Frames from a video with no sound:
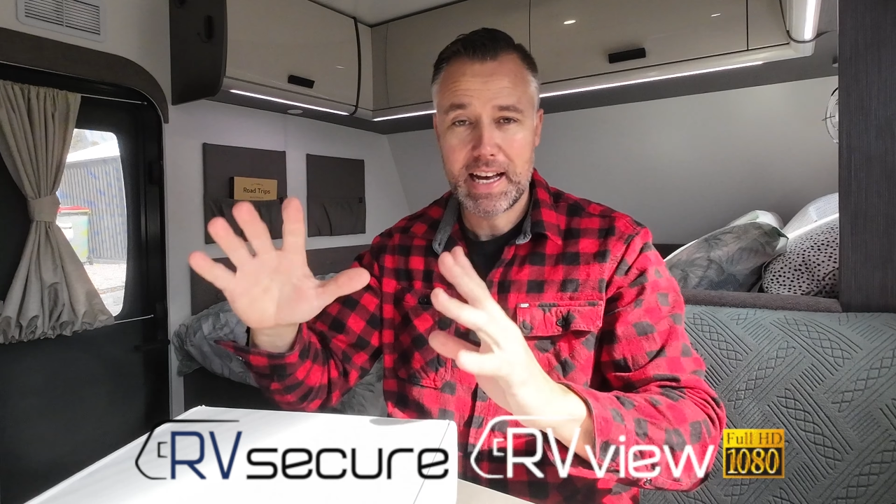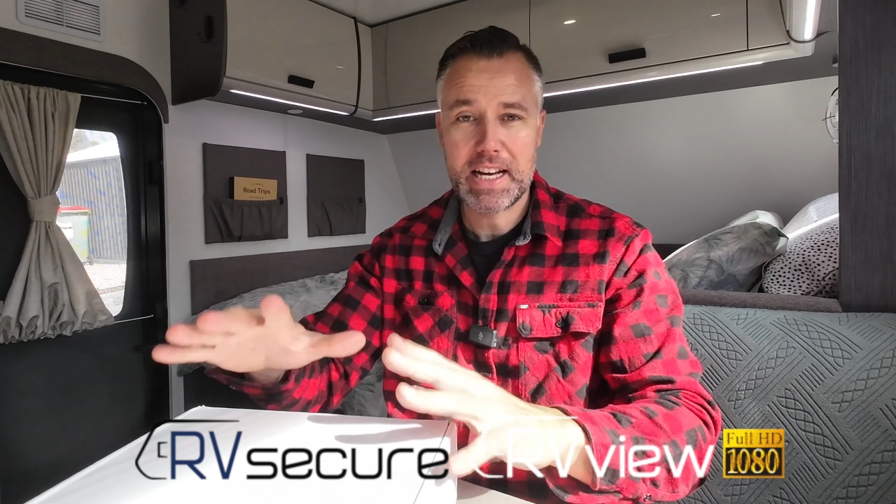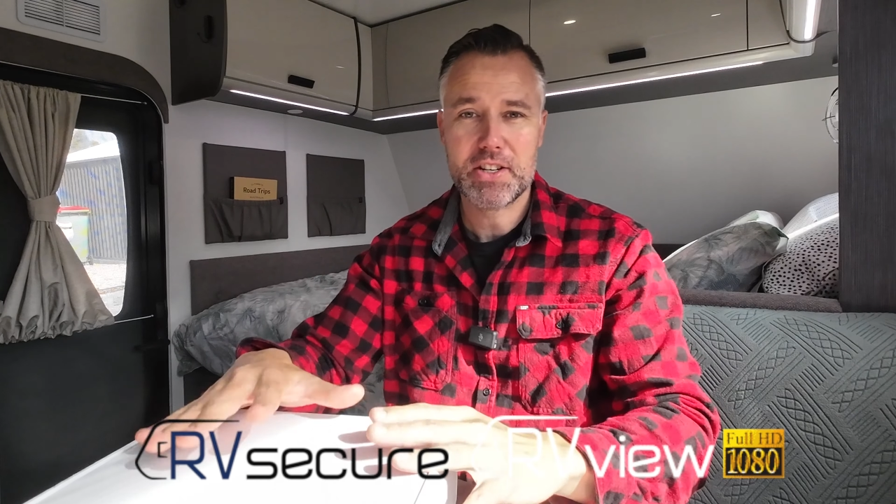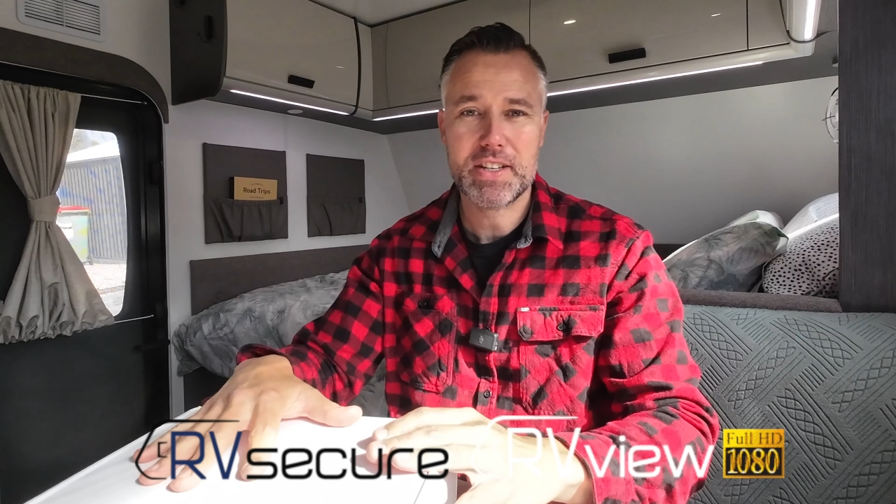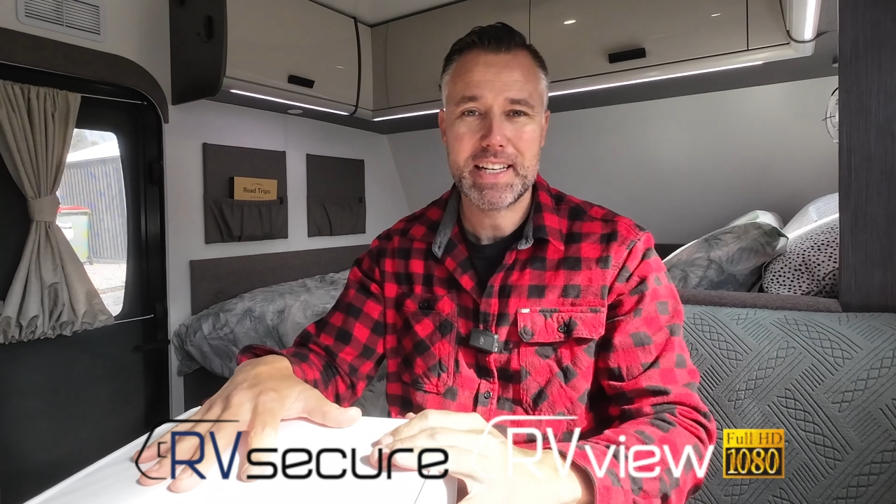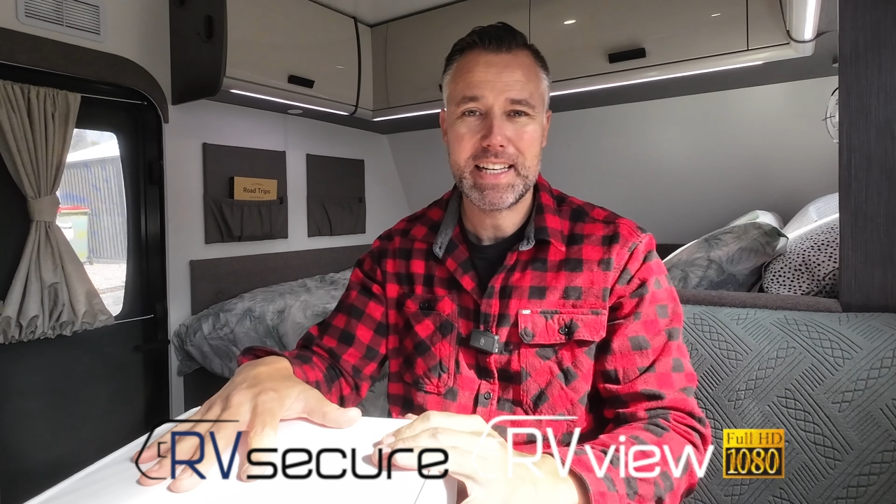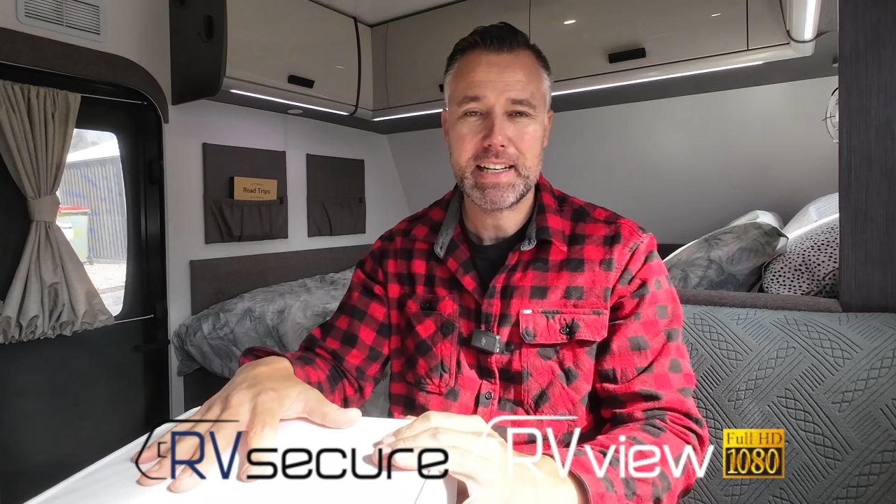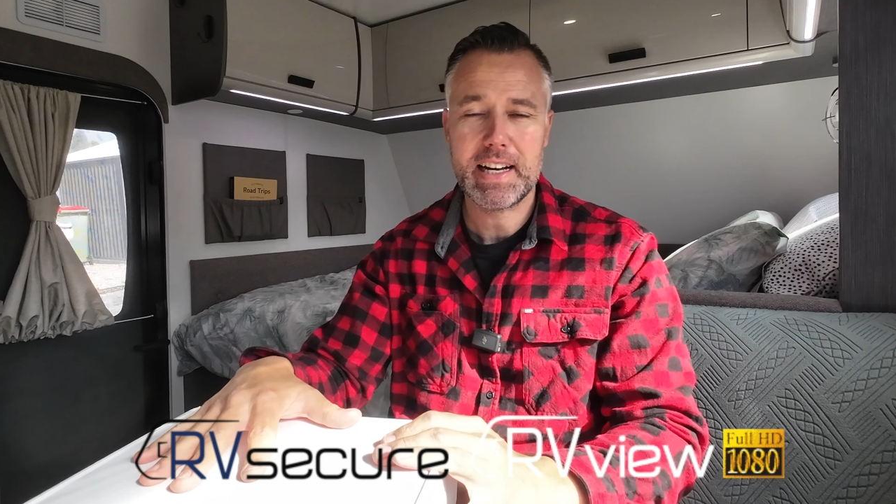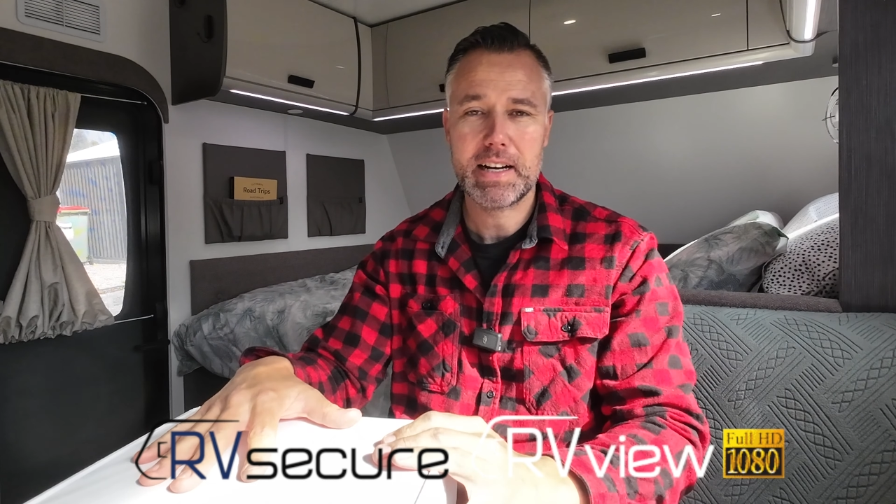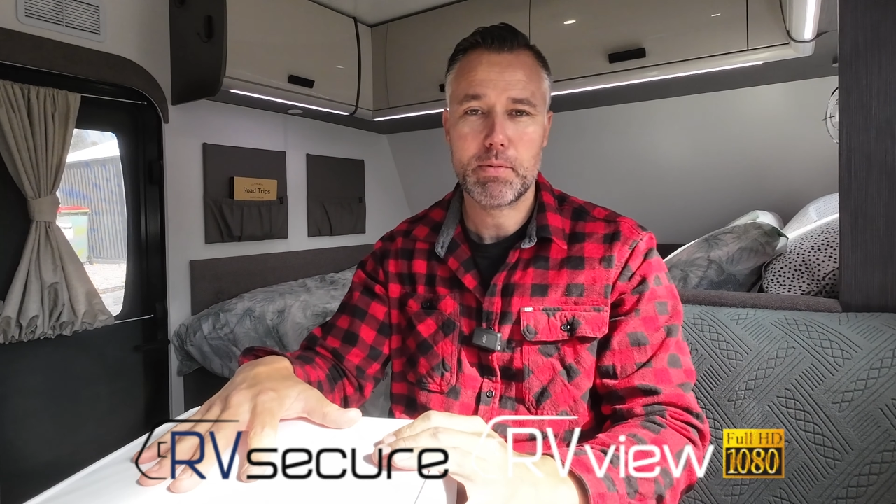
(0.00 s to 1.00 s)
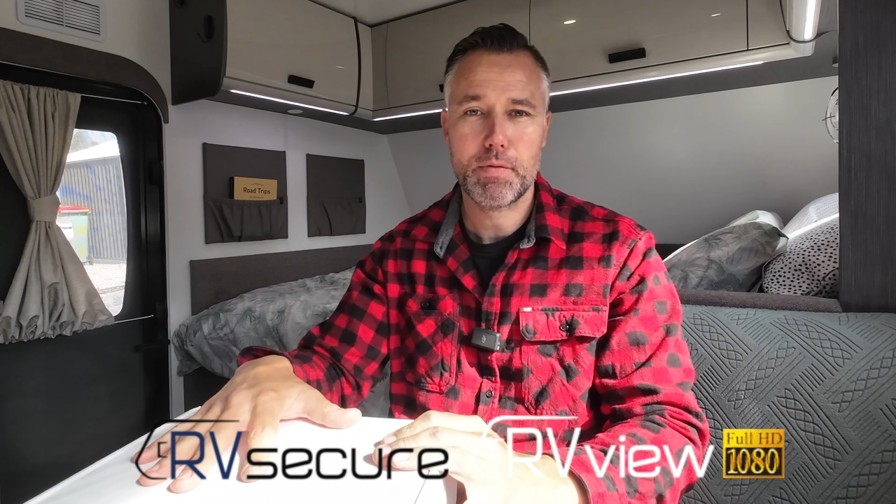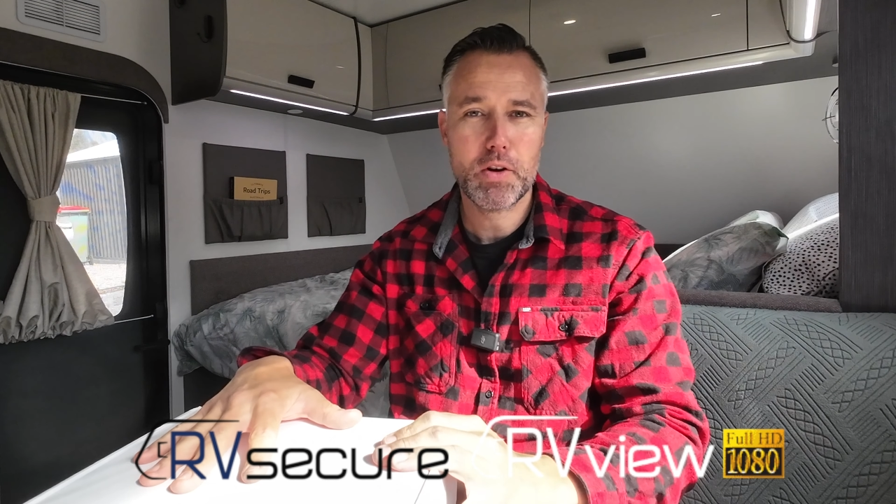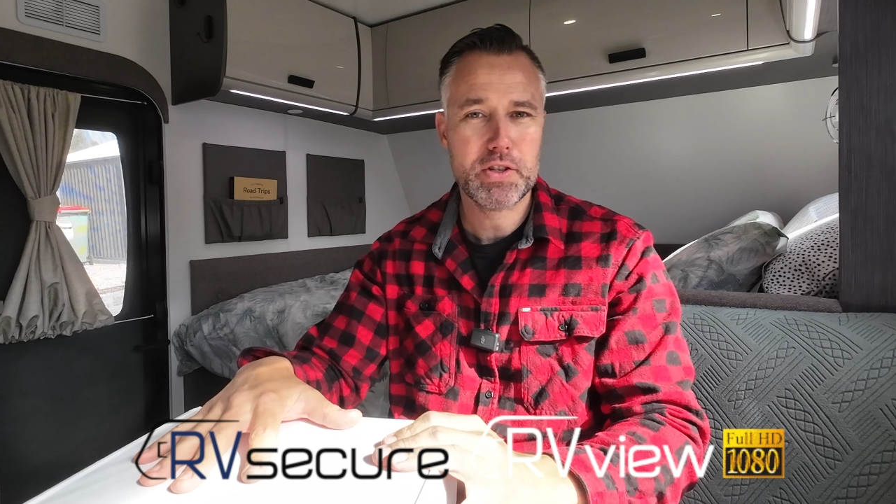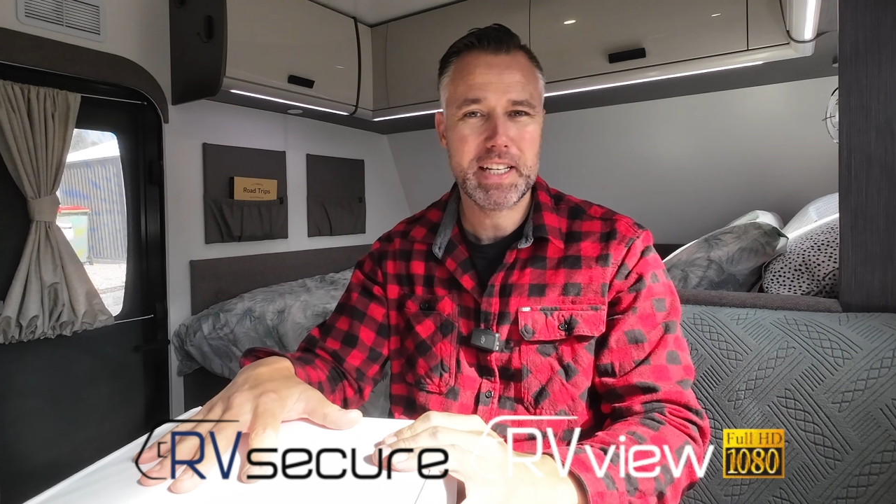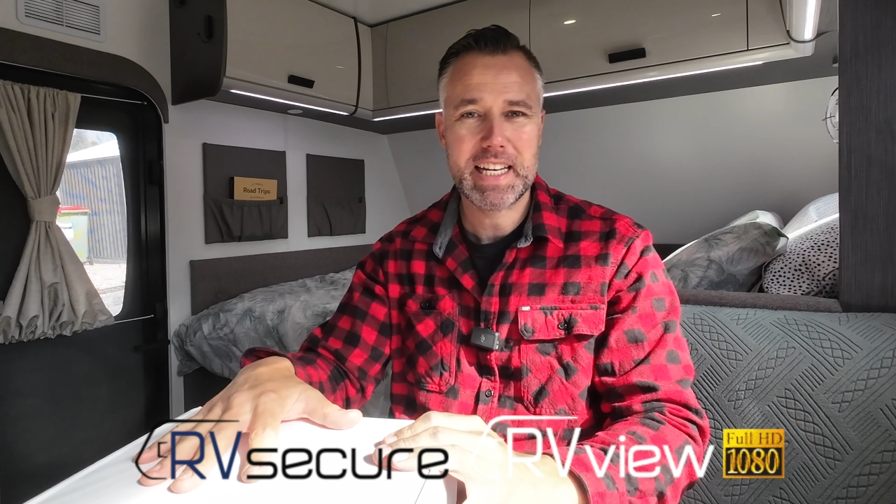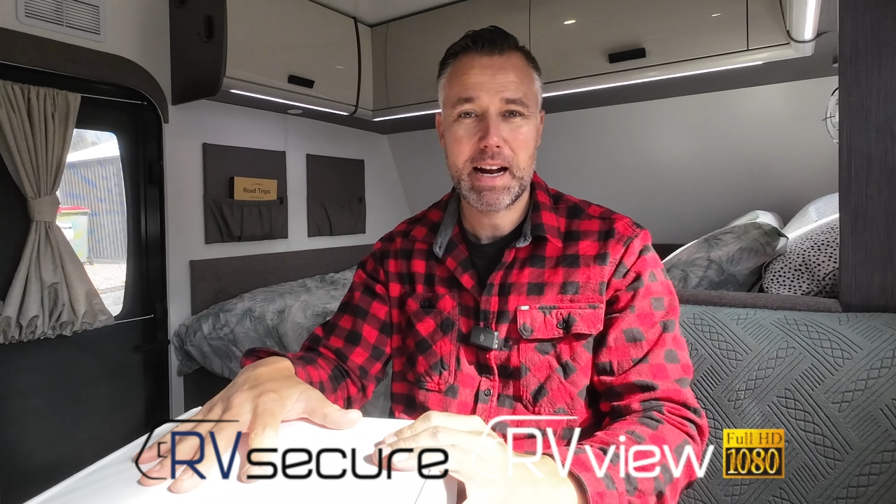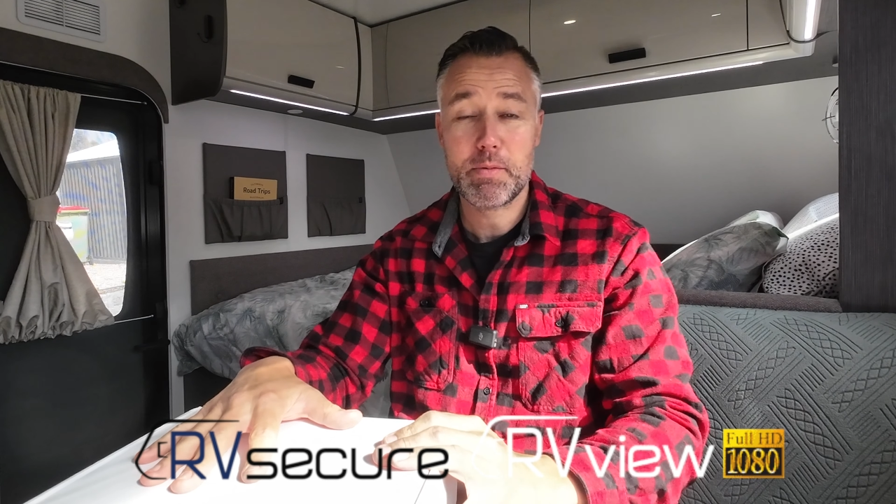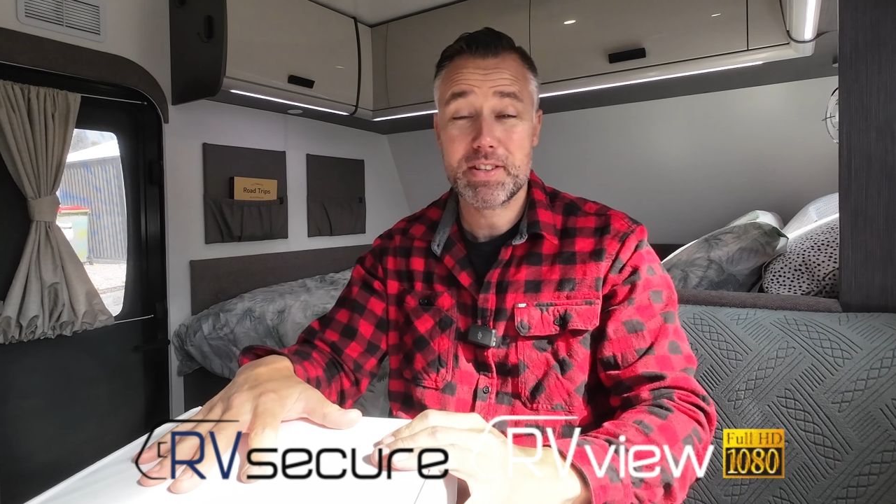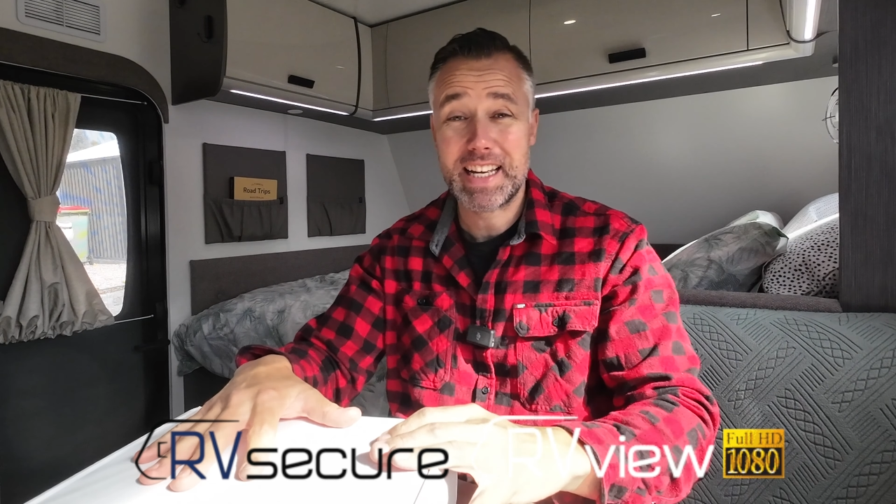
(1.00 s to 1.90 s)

HD reversing cameras